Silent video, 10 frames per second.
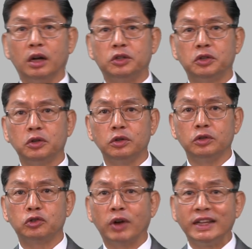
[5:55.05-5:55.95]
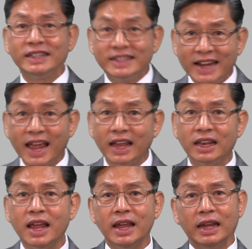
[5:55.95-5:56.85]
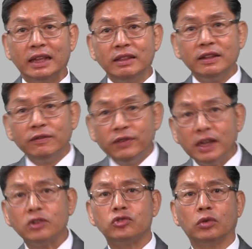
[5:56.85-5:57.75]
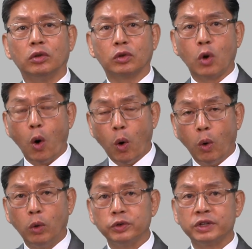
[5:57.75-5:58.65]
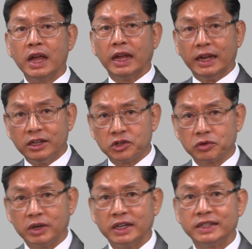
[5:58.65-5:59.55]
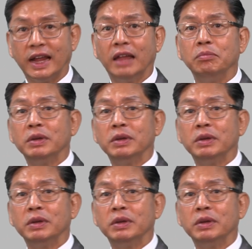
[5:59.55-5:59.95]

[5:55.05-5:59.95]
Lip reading: to transcend individual goals, interests, and